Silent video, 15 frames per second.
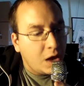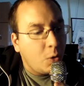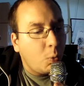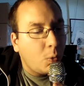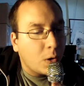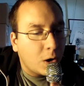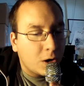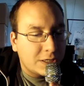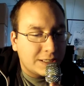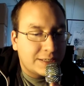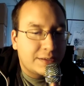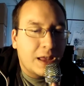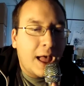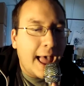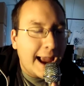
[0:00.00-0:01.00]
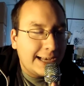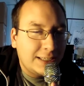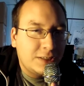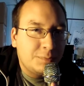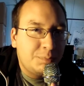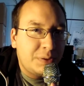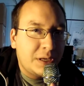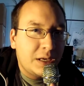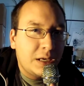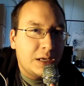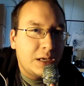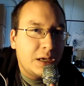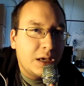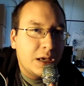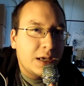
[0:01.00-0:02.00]
were designed to
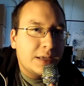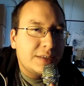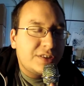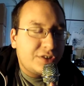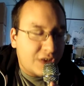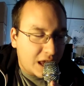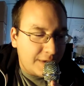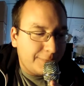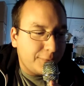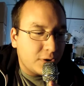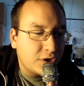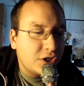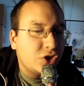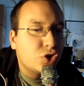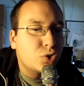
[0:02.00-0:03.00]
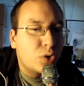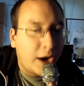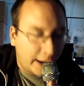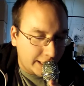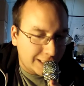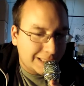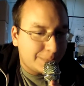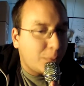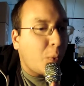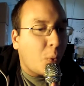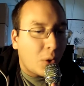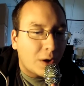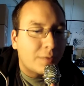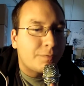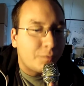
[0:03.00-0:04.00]
be safer to
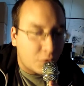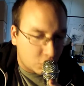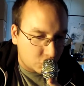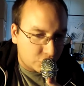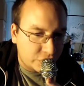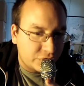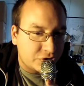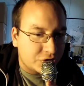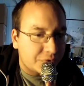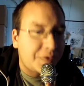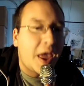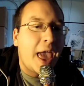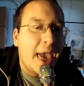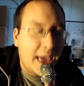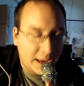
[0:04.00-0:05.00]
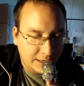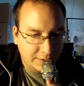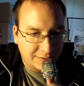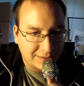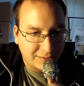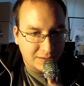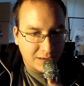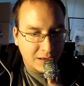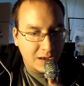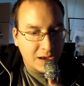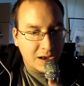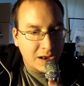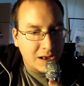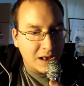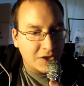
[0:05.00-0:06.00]
transport versions of eggs.
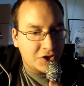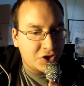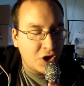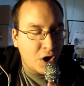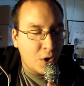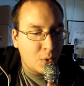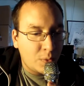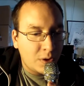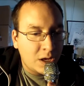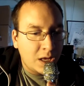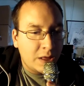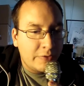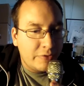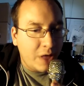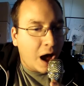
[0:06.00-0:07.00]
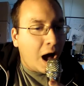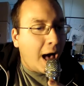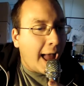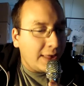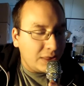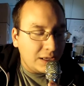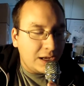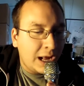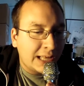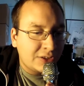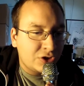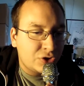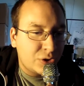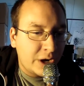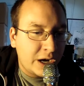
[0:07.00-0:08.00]
So highly
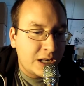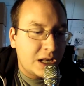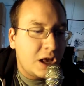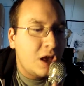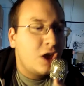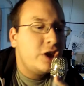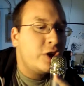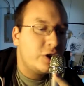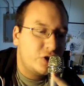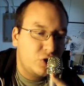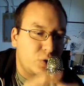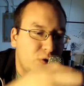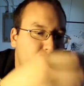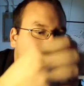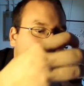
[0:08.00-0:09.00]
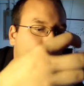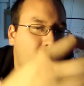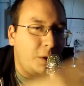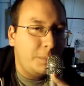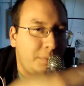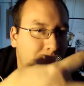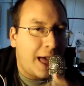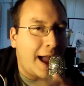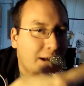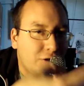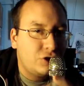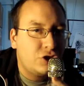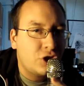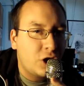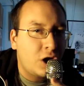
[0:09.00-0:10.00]
concentrated, you could do with one black
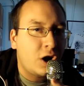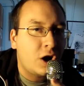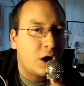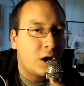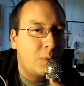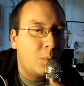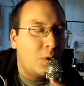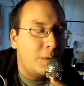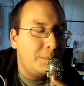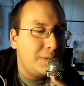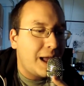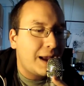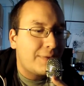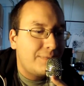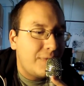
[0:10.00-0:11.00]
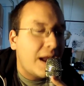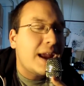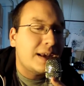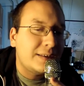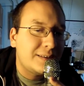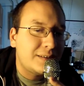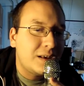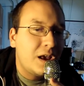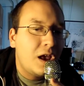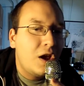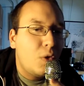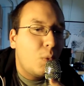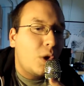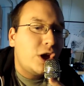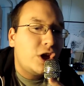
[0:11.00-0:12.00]
jar, one black vase,
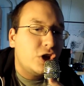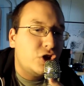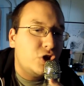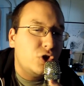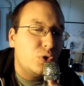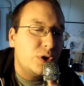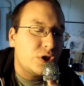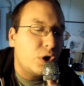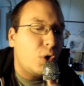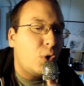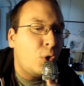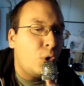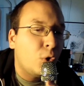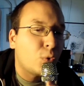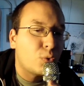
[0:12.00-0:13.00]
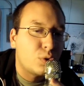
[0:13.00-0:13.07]
what you could do with a whole